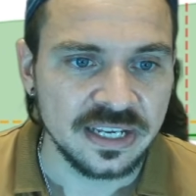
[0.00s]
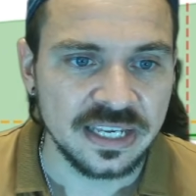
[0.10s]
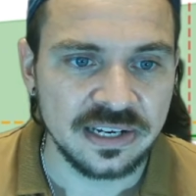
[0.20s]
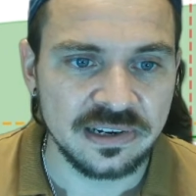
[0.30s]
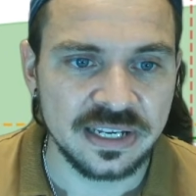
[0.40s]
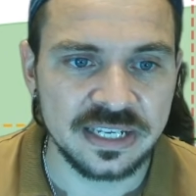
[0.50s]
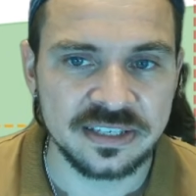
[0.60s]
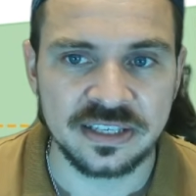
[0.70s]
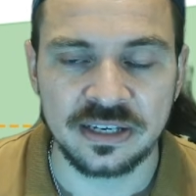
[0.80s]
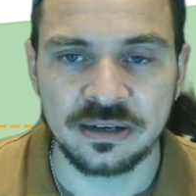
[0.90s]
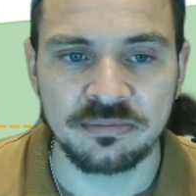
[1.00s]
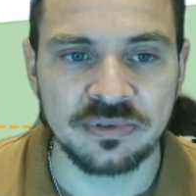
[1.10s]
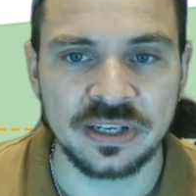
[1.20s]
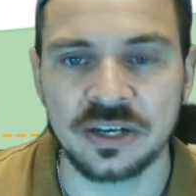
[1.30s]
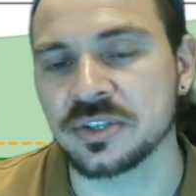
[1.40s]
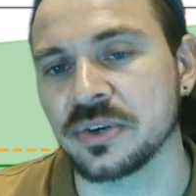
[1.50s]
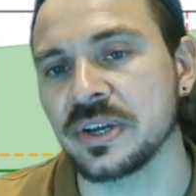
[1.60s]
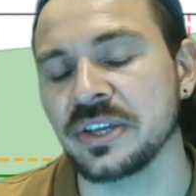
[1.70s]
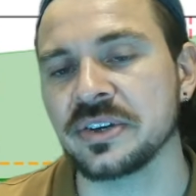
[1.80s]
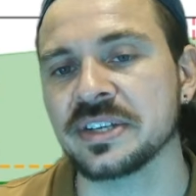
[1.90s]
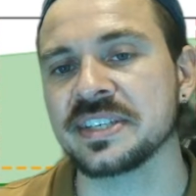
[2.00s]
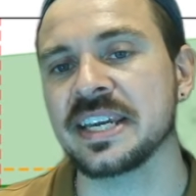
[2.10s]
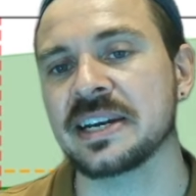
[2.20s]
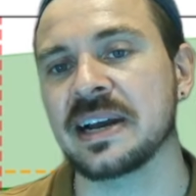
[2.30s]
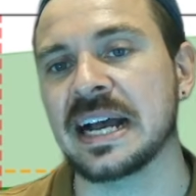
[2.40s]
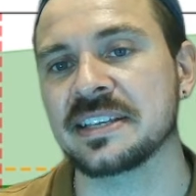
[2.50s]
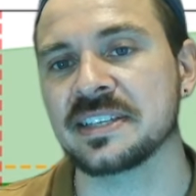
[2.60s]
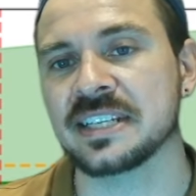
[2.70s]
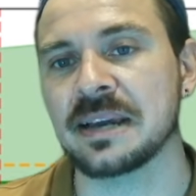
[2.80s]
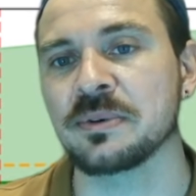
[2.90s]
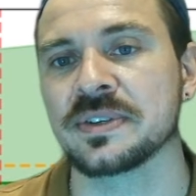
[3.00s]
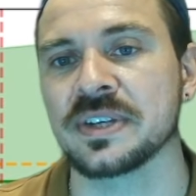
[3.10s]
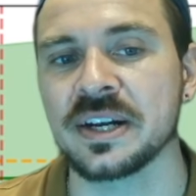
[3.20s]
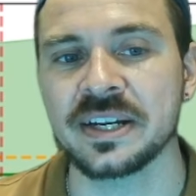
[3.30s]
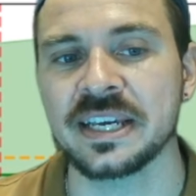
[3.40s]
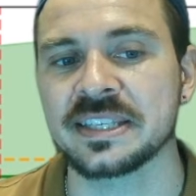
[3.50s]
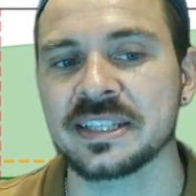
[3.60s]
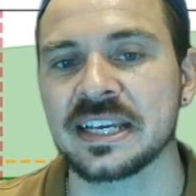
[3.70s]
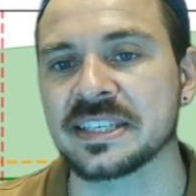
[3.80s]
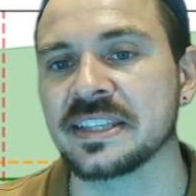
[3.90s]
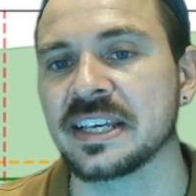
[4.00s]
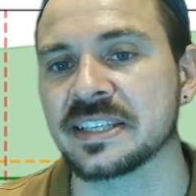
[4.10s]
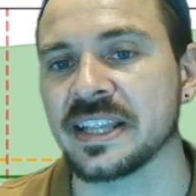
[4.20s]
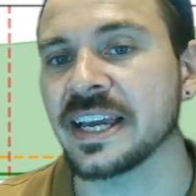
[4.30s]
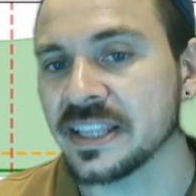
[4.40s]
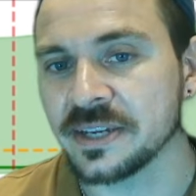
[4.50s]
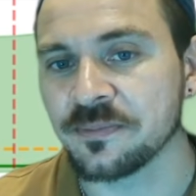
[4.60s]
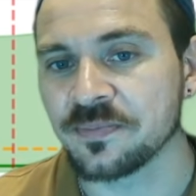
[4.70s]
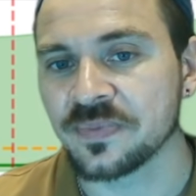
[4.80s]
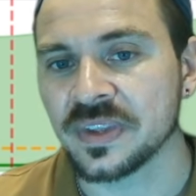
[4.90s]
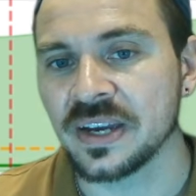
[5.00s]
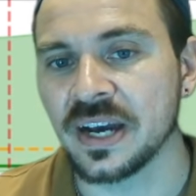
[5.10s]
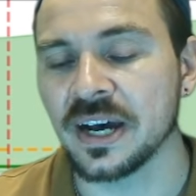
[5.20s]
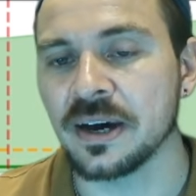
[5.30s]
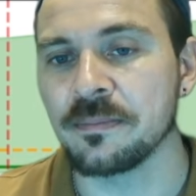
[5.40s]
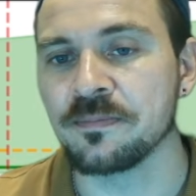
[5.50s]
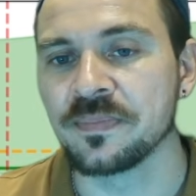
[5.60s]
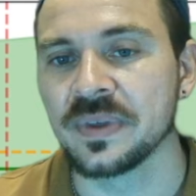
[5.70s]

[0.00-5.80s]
Here is the, so you can see here as the time goes on, it's less and less likely, but